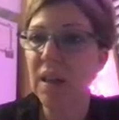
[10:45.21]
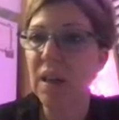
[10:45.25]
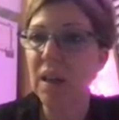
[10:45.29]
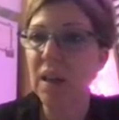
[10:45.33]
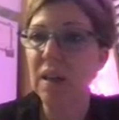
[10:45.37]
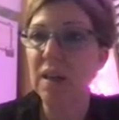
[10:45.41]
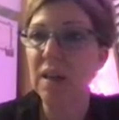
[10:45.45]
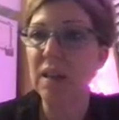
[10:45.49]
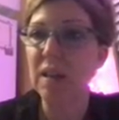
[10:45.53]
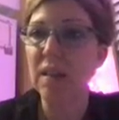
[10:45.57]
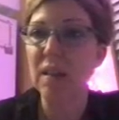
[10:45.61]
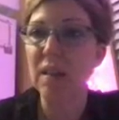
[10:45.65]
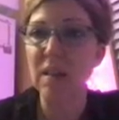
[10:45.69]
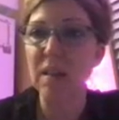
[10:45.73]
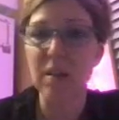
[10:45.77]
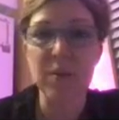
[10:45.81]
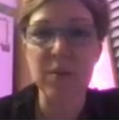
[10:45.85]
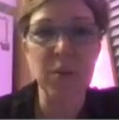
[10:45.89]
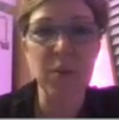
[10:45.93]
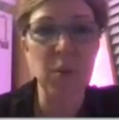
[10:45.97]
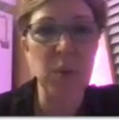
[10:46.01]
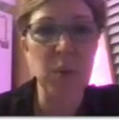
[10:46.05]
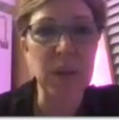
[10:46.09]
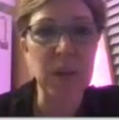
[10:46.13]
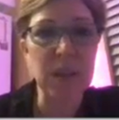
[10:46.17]

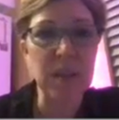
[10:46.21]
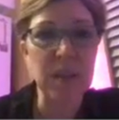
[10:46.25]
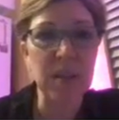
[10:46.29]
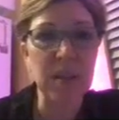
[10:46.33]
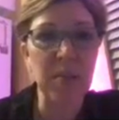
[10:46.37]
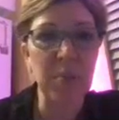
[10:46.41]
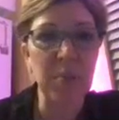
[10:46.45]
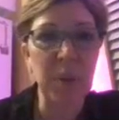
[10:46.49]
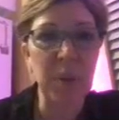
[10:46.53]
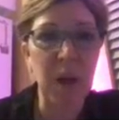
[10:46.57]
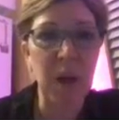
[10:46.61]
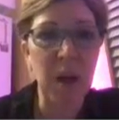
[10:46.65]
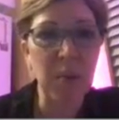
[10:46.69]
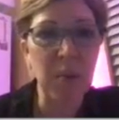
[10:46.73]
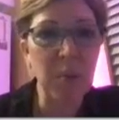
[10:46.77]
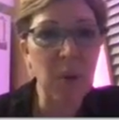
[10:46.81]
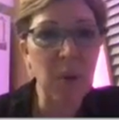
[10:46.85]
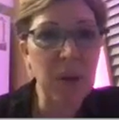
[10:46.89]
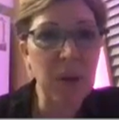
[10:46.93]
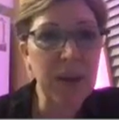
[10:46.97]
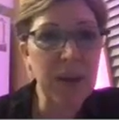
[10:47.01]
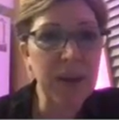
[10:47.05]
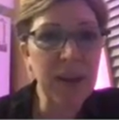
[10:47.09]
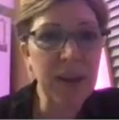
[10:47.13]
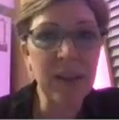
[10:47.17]
of Great
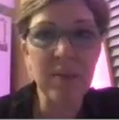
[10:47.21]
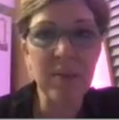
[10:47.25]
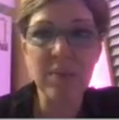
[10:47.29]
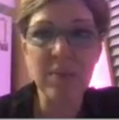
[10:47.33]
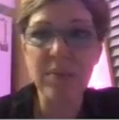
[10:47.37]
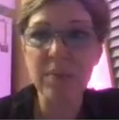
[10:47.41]
Zimbabwe